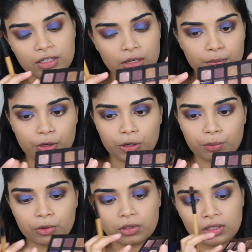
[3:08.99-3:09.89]
Deep
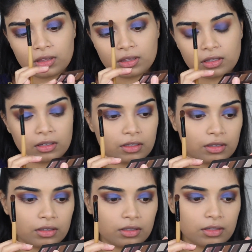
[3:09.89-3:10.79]
Purple in
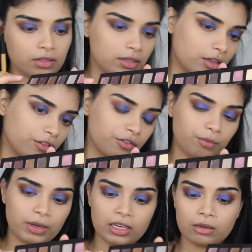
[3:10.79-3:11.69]
the
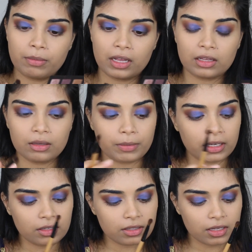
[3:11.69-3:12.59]
Self-Made palette by
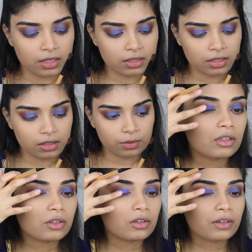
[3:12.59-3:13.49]
Anastasia.
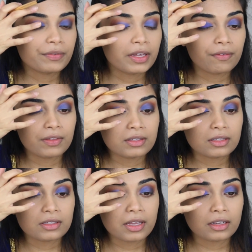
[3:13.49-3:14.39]
You don't have to have these
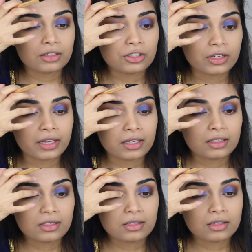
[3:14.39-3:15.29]
exact
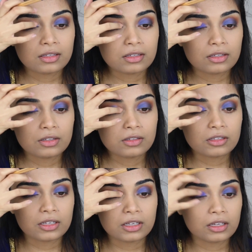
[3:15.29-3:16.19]
shades. Just
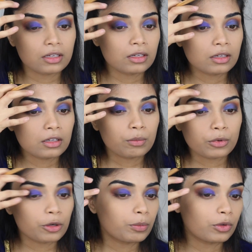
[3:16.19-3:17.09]
use any
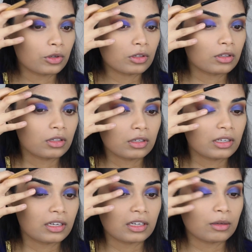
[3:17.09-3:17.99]
purple,
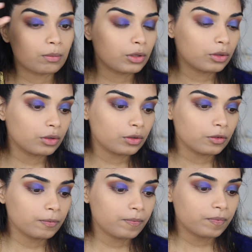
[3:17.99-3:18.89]
any
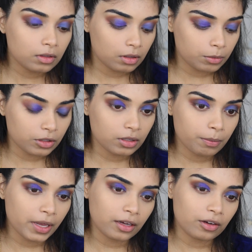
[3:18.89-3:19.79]
blue. I'm just going
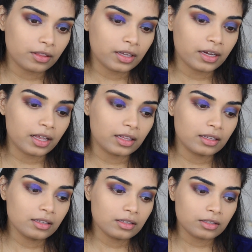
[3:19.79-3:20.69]
to pack on that
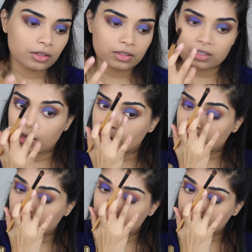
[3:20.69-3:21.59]
color so it's
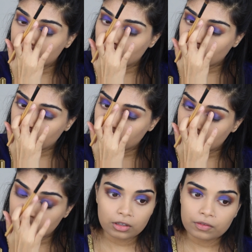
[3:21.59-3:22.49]
coming off
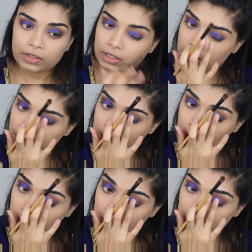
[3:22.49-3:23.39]
more of an
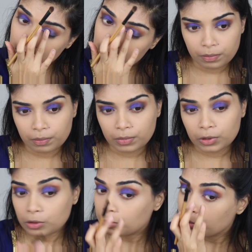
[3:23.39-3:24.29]
indigo
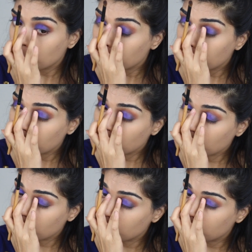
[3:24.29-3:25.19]
blue
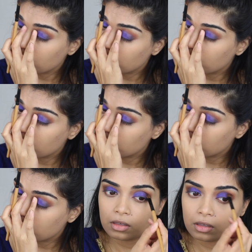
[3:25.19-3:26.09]
purple.
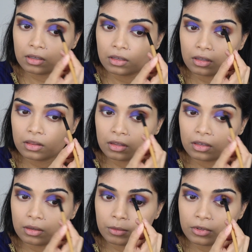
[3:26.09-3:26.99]
And
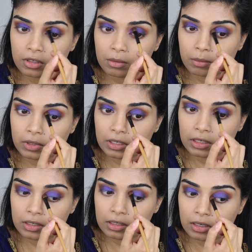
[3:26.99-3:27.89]
then I'm just going to
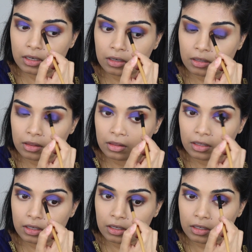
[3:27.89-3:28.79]
blend out
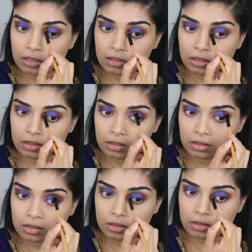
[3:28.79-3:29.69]
the
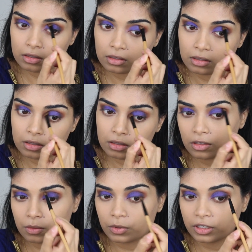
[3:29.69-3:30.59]
edges.
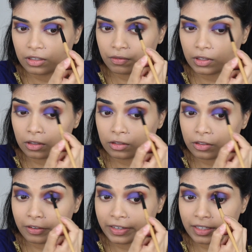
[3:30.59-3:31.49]
Don't worry if it
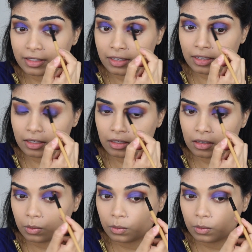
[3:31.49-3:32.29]
looks crazy.